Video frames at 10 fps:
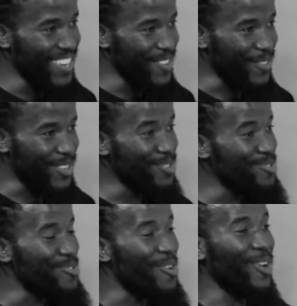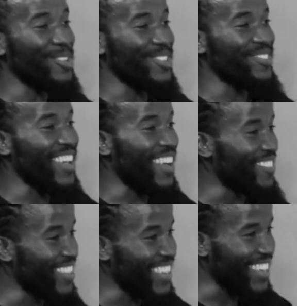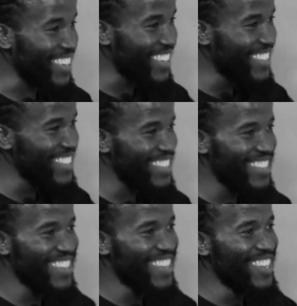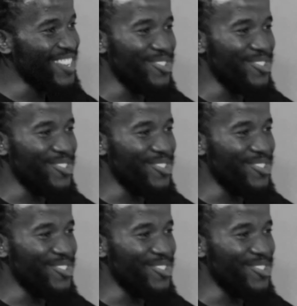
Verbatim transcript: We used to call ourselves Africans. Mm.